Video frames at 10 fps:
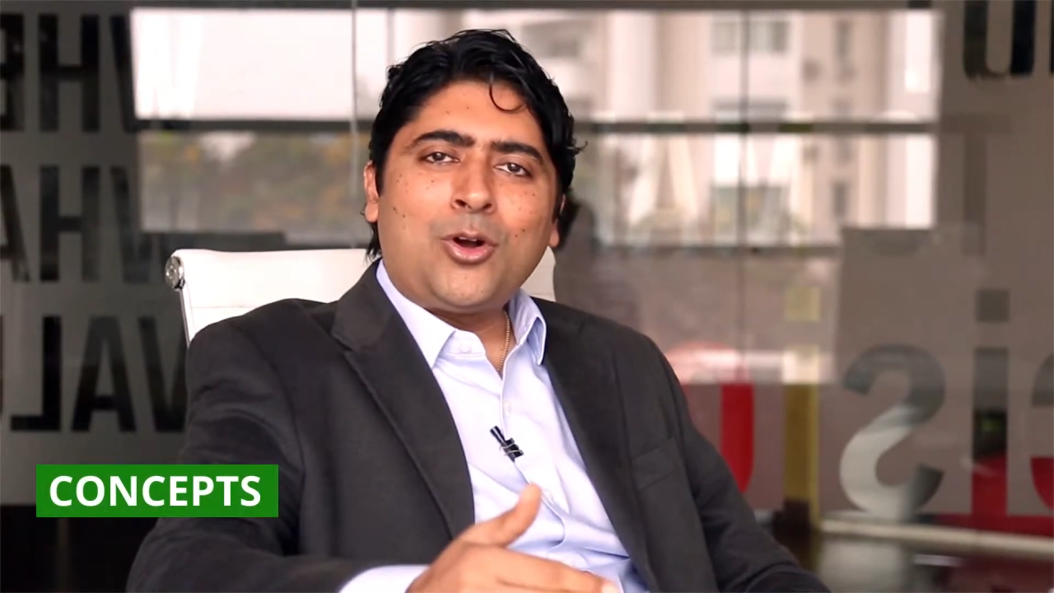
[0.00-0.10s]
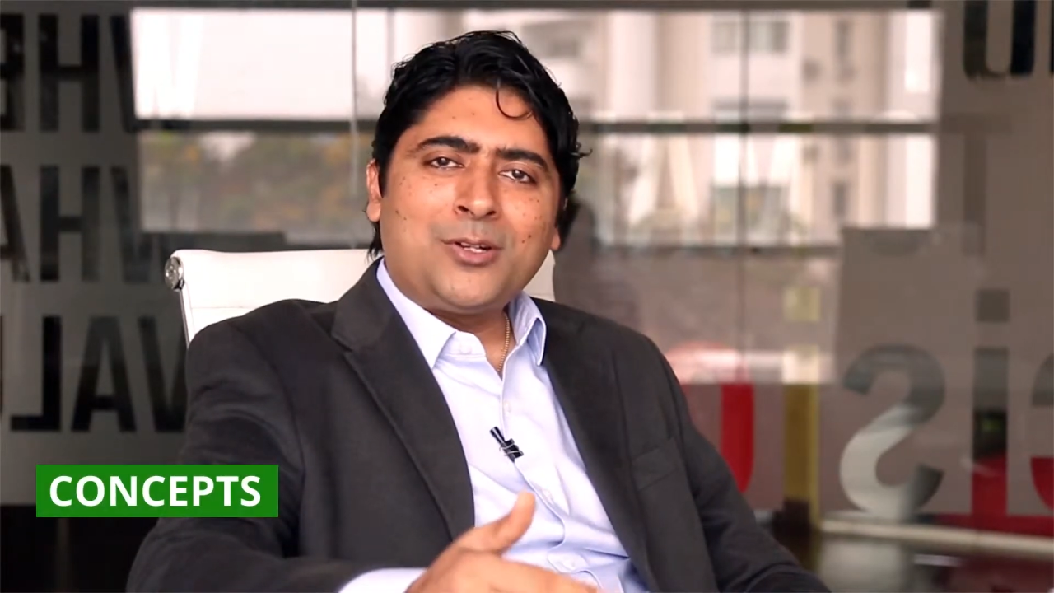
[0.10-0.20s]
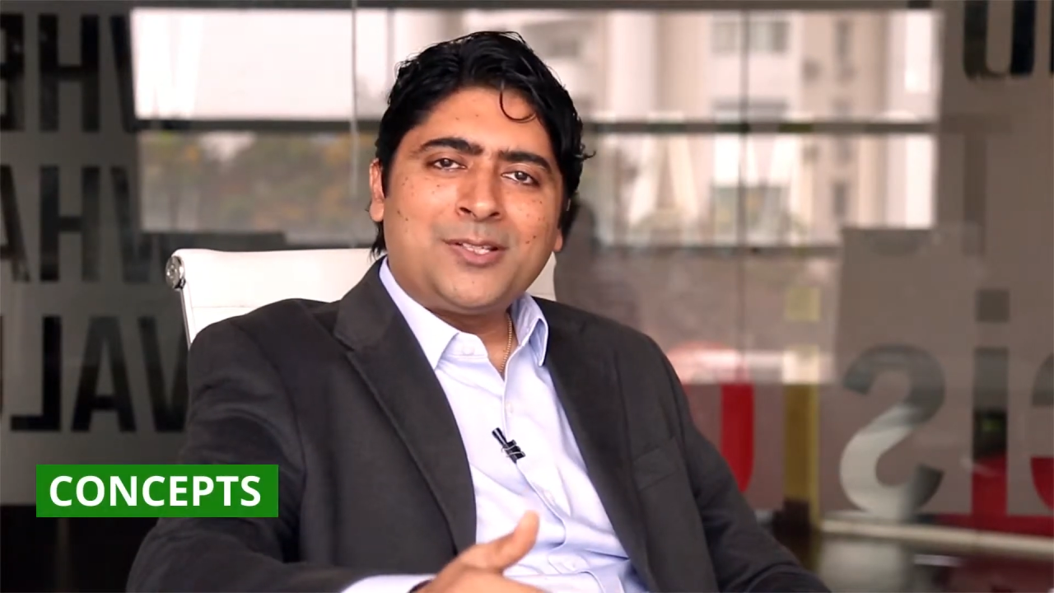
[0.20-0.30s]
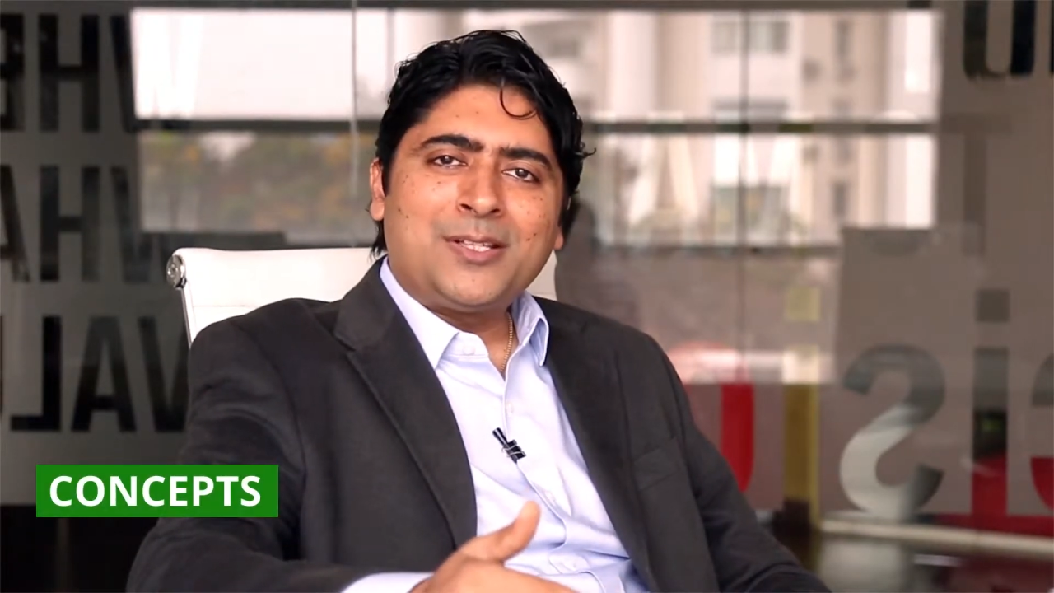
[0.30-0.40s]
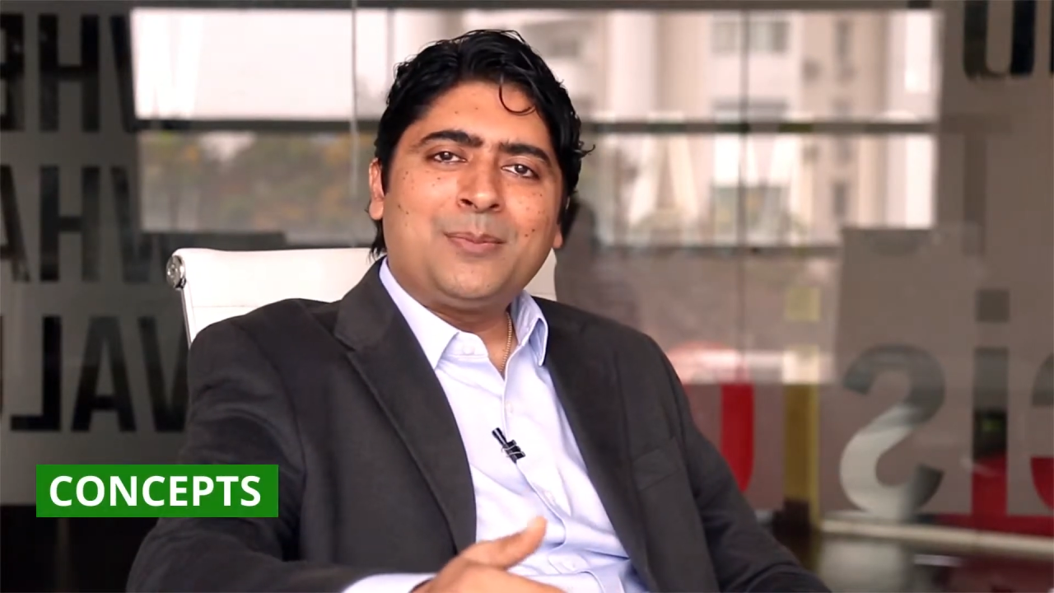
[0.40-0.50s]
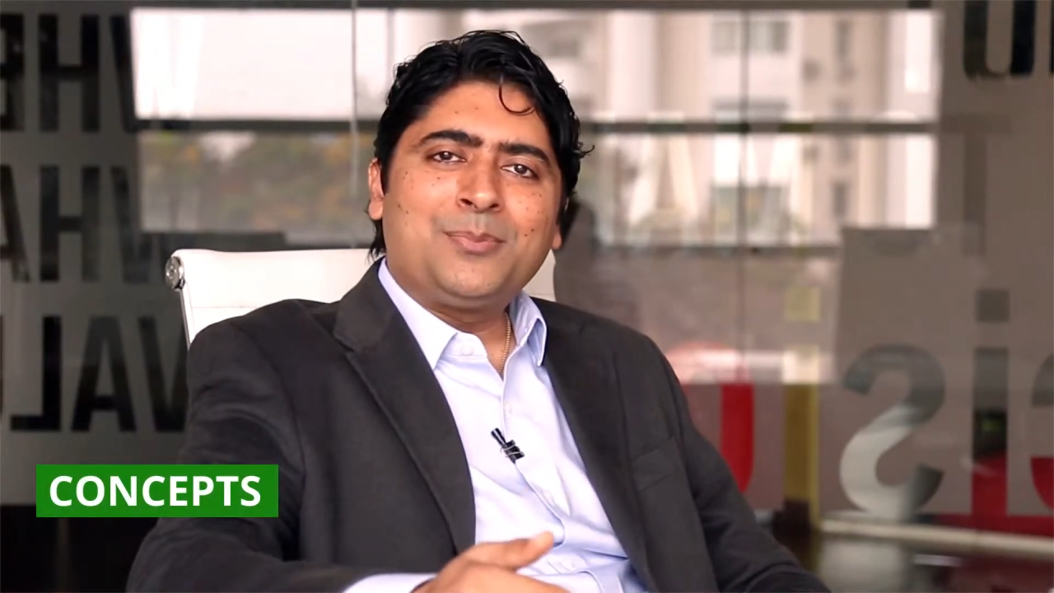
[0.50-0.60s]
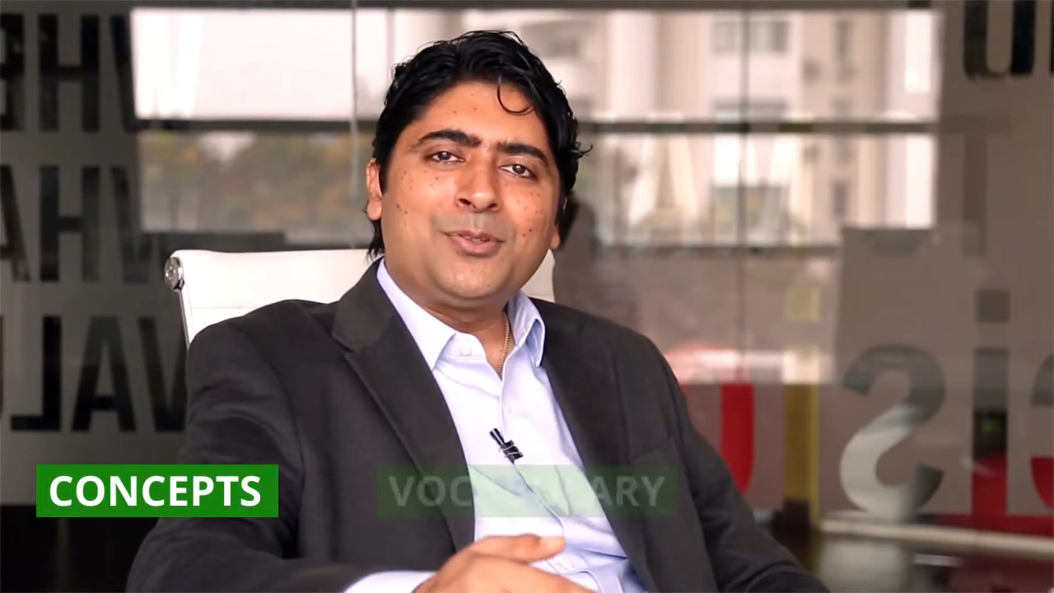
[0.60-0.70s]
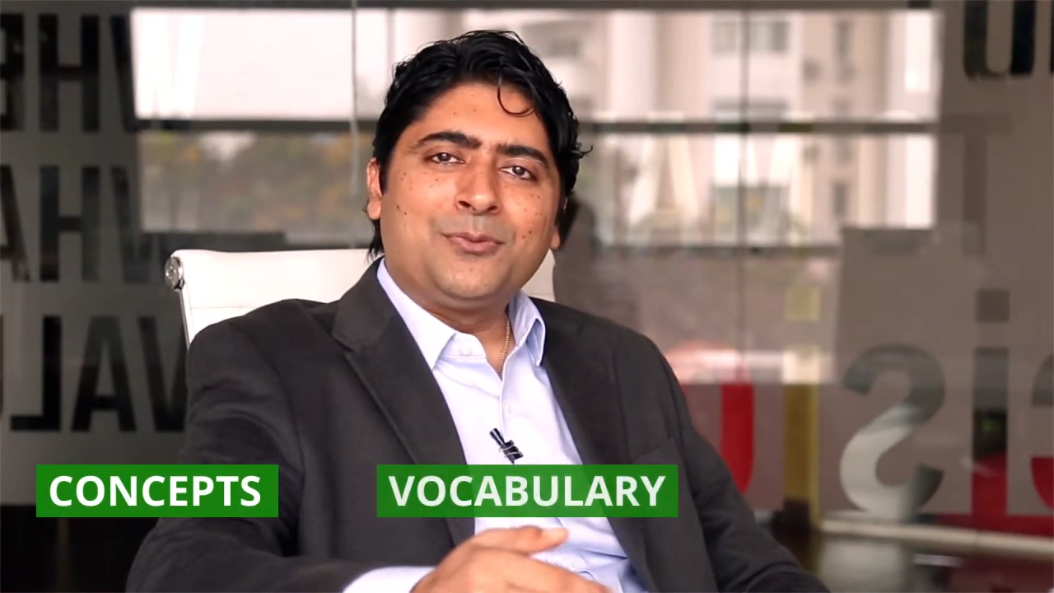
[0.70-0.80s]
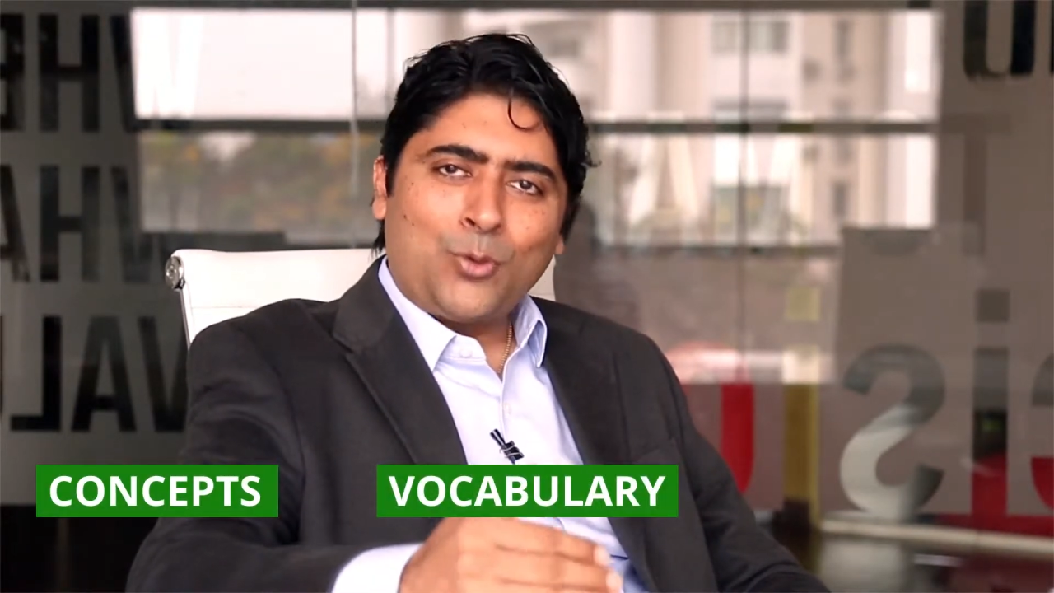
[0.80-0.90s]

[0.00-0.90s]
concepts,